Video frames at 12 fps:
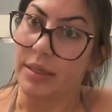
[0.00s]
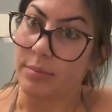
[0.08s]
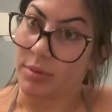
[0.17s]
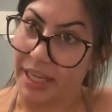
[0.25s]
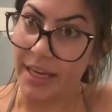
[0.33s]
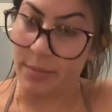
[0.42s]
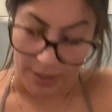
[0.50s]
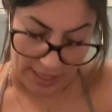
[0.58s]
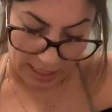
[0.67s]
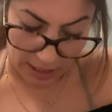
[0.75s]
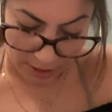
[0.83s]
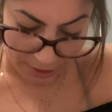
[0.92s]
Plan
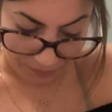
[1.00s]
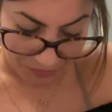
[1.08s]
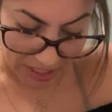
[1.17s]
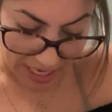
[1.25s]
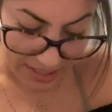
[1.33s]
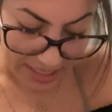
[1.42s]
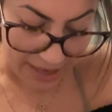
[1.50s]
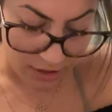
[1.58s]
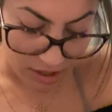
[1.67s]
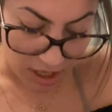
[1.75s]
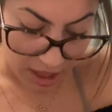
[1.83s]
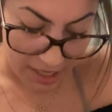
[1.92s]
B, I
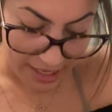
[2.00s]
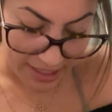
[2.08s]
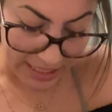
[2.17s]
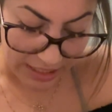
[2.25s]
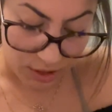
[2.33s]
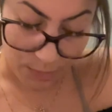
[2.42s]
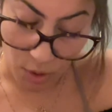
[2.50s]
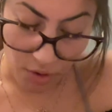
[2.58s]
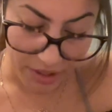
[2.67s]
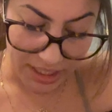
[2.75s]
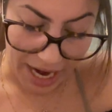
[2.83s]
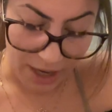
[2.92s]
tackled Talia and sent us
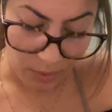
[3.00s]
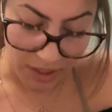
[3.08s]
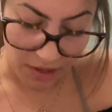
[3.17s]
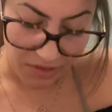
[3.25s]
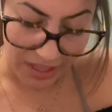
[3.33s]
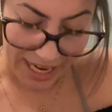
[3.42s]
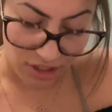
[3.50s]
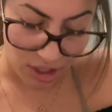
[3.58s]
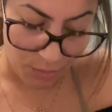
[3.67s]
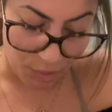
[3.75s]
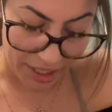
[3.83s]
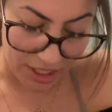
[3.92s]
both sideways off the edge of the
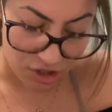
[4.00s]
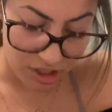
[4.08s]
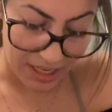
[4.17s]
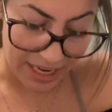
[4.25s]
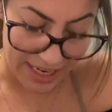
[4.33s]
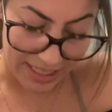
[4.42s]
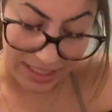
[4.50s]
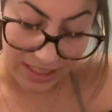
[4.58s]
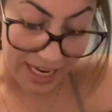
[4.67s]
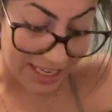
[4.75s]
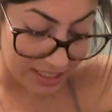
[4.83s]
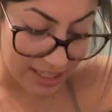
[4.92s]
bridge and
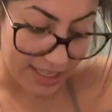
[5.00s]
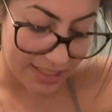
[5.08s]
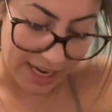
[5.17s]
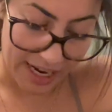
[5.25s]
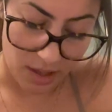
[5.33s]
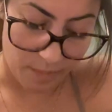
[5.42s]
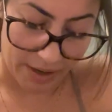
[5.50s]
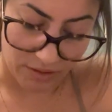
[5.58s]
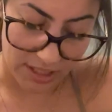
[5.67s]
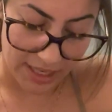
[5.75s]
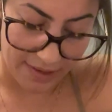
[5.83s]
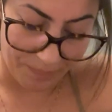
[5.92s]
into the side of the
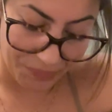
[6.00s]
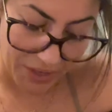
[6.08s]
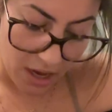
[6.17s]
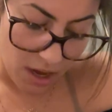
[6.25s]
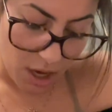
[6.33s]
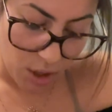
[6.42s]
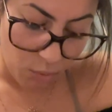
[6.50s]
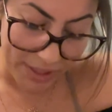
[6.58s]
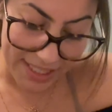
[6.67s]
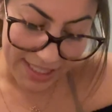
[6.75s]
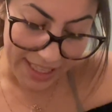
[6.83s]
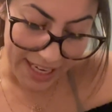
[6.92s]
mountain. We
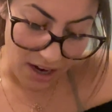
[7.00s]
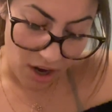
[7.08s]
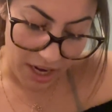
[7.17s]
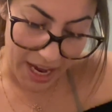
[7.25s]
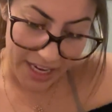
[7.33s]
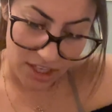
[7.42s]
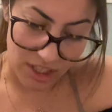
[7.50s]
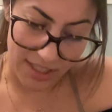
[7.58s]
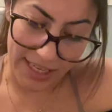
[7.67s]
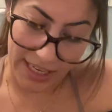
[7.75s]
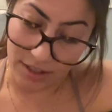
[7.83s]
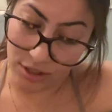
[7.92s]
slid on aegis
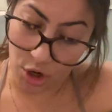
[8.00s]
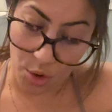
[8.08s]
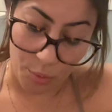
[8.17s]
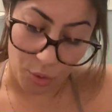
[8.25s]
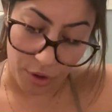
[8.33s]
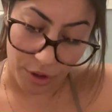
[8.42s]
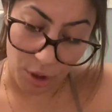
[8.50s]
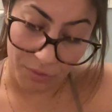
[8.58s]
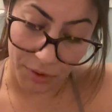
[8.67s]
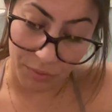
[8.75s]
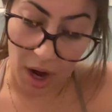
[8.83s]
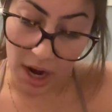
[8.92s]
like a snowboard
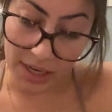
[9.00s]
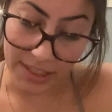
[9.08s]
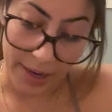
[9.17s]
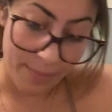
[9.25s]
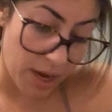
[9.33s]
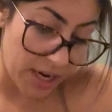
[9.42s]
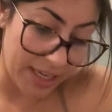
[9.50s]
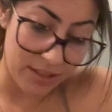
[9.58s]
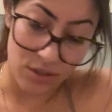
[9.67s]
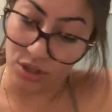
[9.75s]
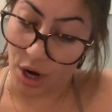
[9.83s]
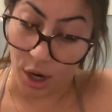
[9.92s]
over rocks and mud and
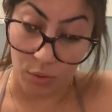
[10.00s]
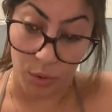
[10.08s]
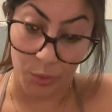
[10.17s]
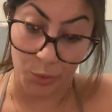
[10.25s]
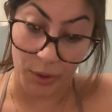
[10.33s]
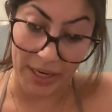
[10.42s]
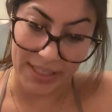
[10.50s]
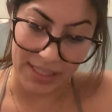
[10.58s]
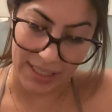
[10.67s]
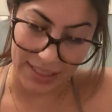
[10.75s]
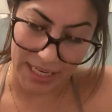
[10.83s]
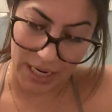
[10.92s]
snow,
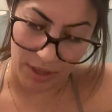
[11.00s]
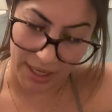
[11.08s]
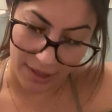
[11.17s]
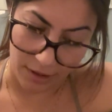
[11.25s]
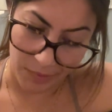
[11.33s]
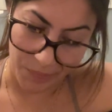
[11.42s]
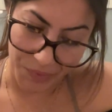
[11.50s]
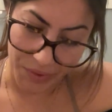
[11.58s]
racing downhill.